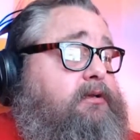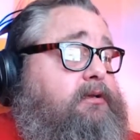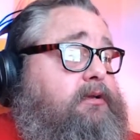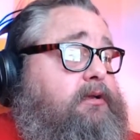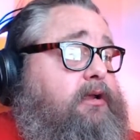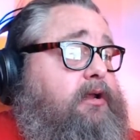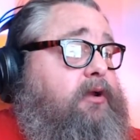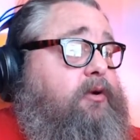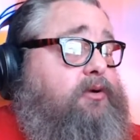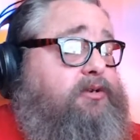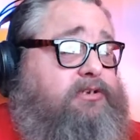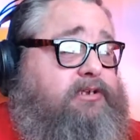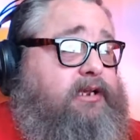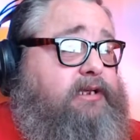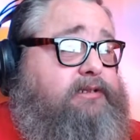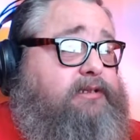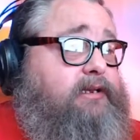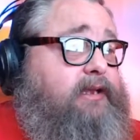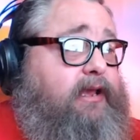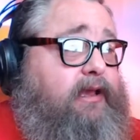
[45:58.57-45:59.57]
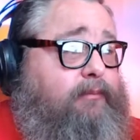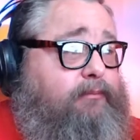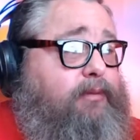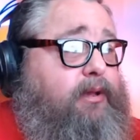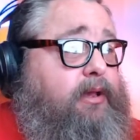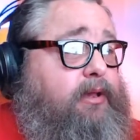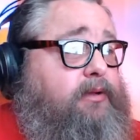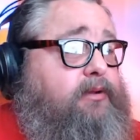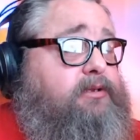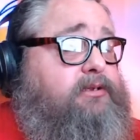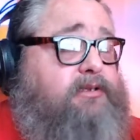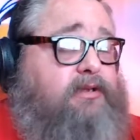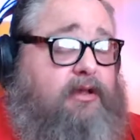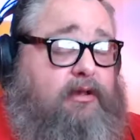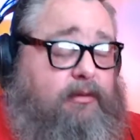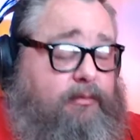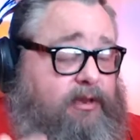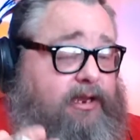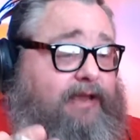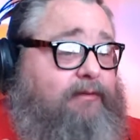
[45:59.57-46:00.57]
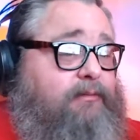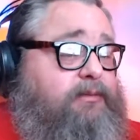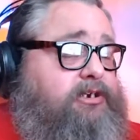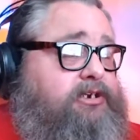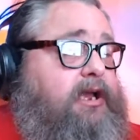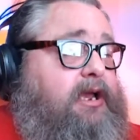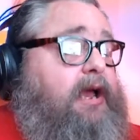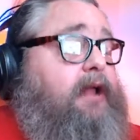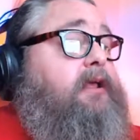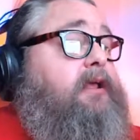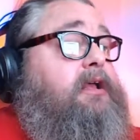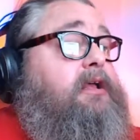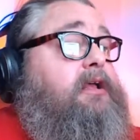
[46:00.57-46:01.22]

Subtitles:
or sink the damn boat. So I'm going to give him a shot.